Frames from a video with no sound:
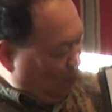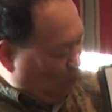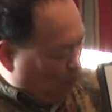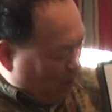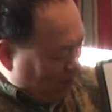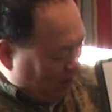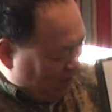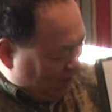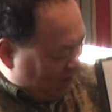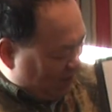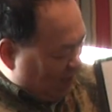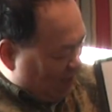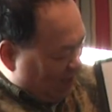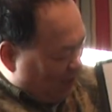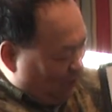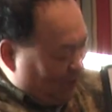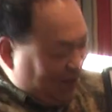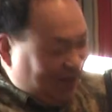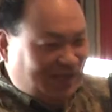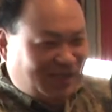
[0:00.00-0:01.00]
What is
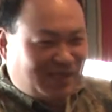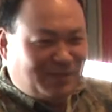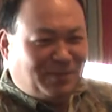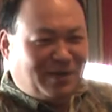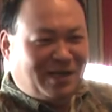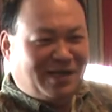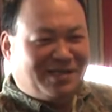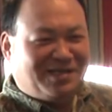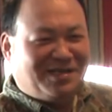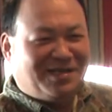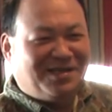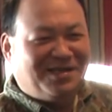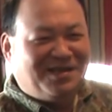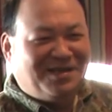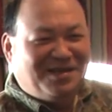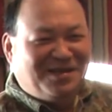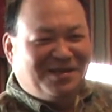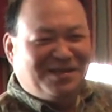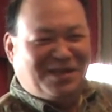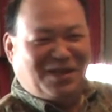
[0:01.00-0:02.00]
centering this piece?
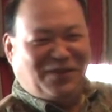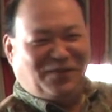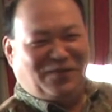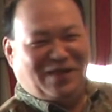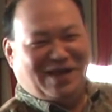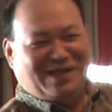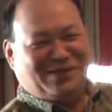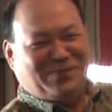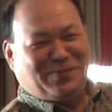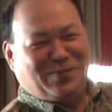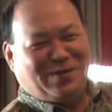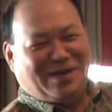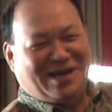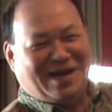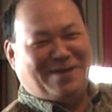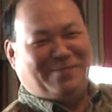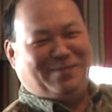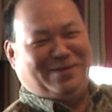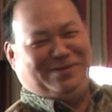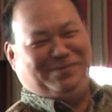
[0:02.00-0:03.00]
The flexible
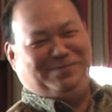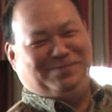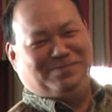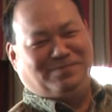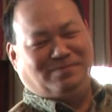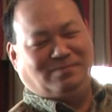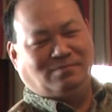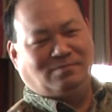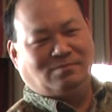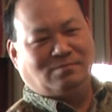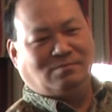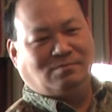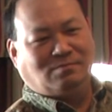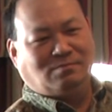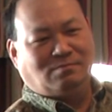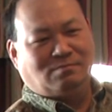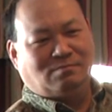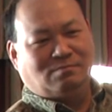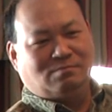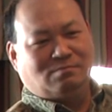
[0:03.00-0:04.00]
carbon.
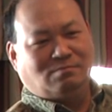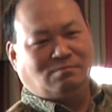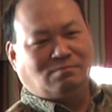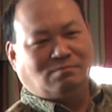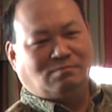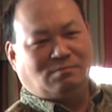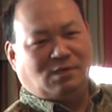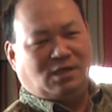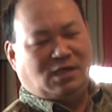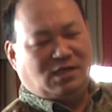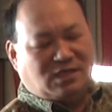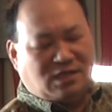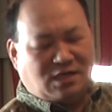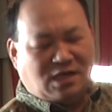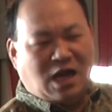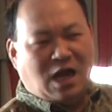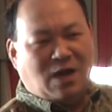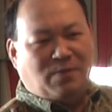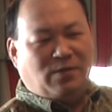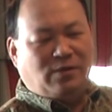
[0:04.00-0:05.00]
Is the
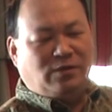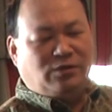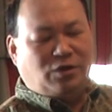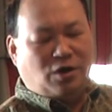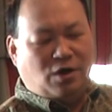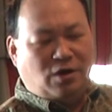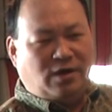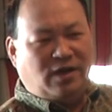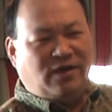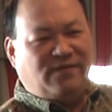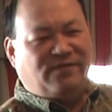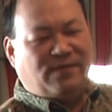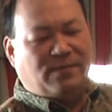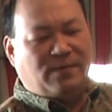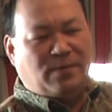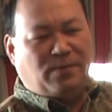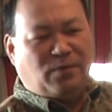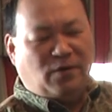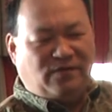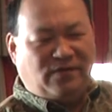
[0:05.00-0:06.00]
carbon turning from
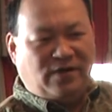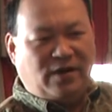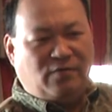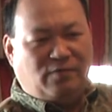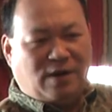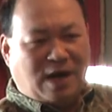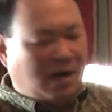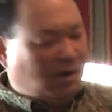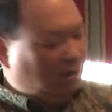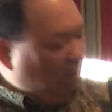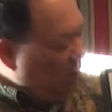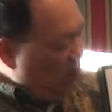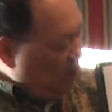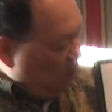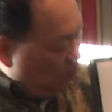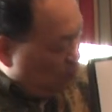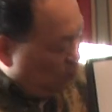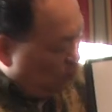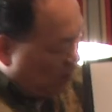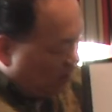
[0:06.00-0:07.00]
a perfectly round
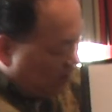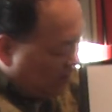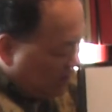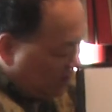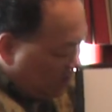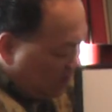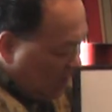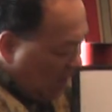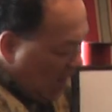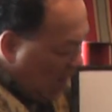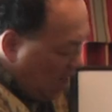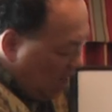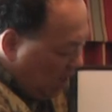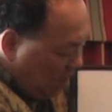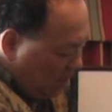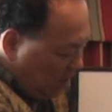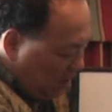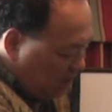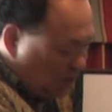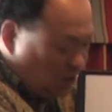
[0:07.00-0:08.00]
to a
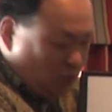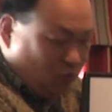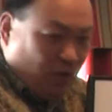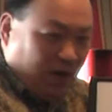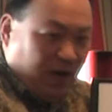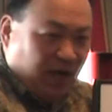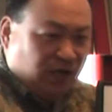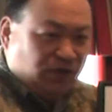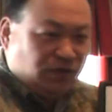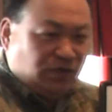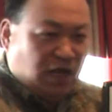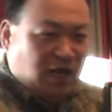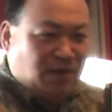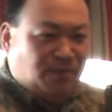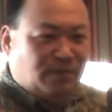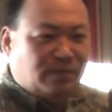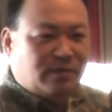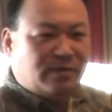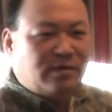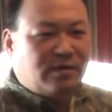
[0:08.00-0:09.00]
slightly square
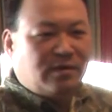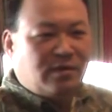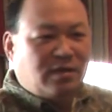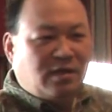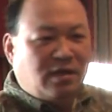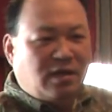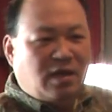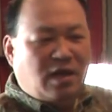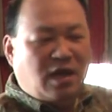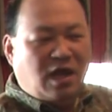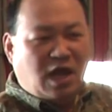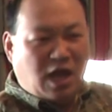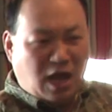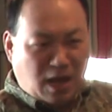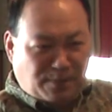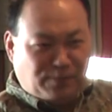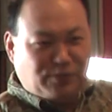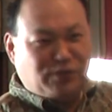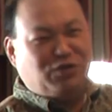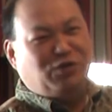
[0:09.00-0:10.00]
shape?
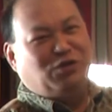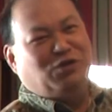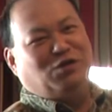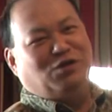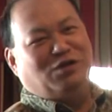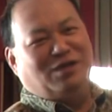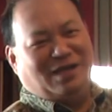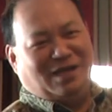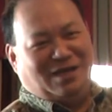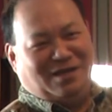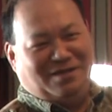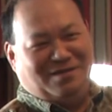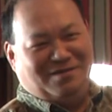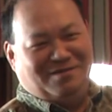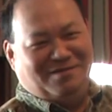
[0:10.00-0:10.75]
Absolutely.